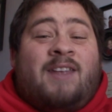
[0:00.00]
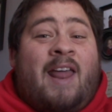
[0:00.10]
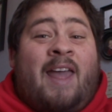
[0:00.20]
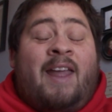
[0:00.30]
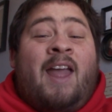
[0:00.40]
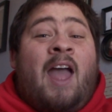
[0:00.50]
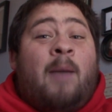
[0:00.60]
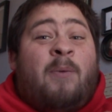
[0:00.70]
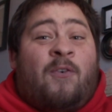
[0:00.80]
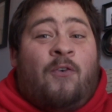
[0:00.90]
Today,
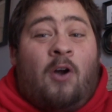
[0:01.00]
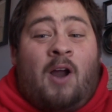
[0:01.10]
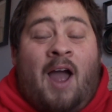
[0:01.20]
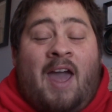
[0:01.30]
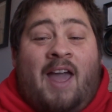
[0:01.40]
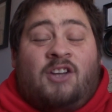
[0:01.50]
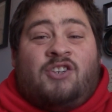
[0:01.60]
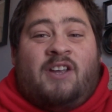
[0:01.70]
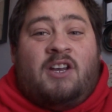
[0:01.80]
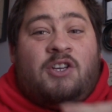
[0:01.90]
before I
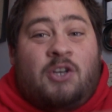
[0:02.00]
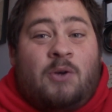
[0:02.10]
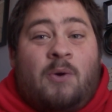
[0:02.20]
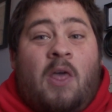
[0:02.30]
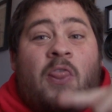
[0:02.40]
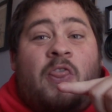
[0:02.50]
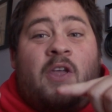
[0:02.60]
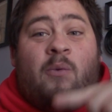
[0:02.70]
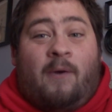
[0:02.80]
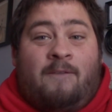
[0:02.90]
actually do
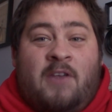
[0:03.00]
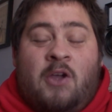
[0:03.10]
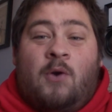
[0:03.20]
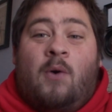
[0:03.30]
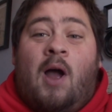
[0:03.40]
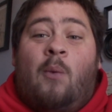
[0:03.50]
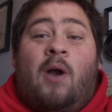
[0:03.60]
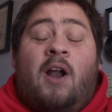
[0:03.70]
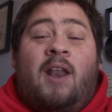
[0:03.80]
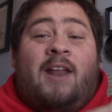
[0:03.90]
the review, I
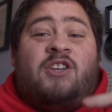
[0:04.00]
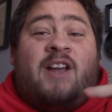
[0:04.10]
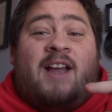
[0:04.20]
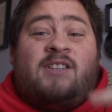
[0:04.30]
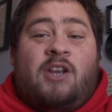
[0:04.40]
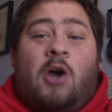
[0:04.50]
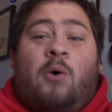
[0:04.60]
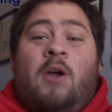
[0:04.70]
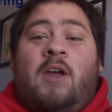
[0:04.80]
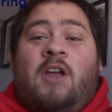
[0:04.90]
want to let you guys
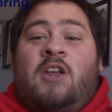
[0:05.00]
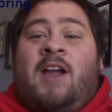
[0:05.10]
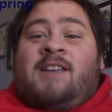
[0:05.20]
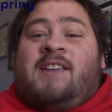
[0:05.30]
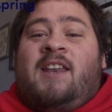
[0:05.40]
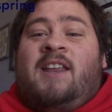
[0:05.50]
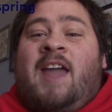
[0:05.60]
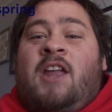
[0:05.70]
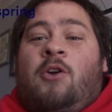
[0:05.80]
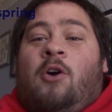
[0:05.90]
know you guys can
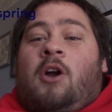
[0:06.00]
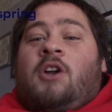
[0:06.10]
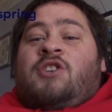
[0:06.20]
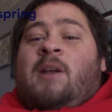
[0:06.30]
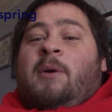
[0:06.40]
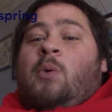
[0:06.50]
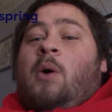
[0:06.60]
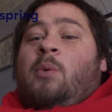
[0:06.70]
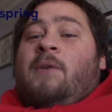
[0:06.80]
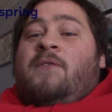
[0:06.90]
get your Channelway
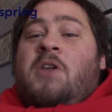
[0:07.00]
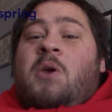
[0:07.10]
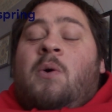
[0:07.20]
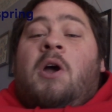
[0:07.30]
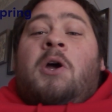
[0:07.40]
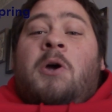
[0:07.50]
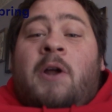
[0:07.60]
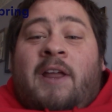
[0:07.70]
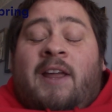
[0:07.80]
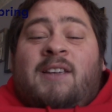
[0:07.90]
12 review
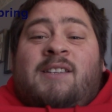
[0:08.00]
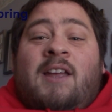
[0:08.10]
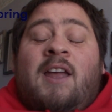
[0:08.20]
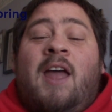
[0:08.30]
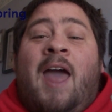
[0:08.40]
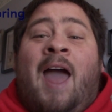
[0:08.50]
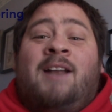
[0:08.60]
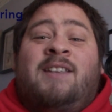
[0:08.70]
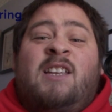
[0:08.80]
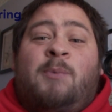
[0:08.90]
hoodies
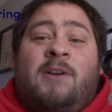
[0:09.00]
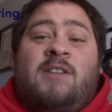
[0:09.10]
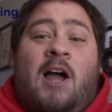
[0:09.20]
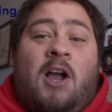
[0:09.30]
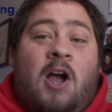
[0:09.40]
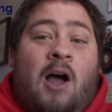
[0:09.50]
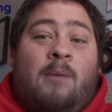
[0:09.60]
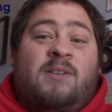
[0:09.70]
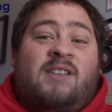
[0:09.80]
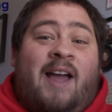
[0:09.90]
at
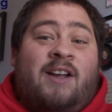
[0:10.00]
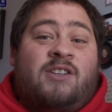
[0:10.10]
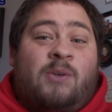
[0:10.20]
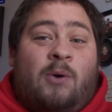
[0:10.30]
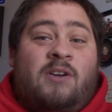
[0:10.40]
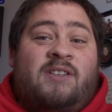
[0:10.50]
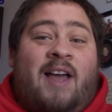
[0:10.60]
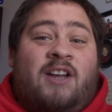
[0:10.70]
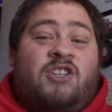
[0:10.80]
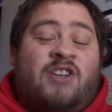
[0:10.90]

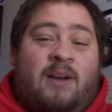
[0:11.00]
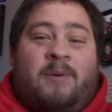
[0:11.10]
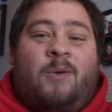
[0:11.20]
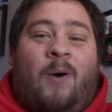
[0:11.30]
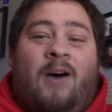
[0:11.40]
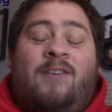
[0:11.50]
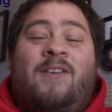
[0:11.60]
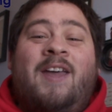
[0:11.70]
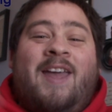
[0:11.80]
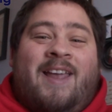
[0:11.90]

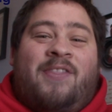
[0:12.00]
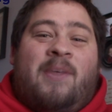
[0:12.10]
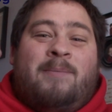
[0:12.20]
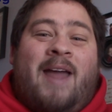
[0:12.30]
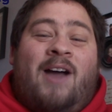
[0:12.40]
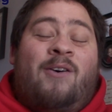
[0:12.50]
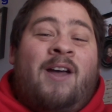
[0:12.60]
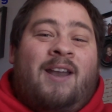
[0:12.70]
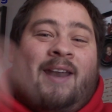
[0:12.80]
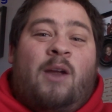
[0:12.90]
teesprings.com/store/channelway12. Get them
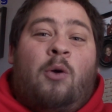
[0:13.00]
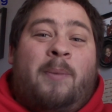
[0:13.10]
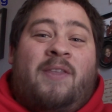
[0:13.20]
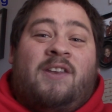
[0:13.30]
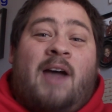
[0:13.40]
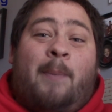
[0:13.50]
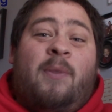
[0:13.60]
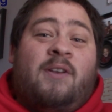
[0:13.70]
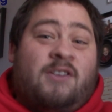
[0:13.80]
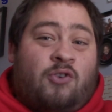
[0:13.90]
now. Link will be in the top of the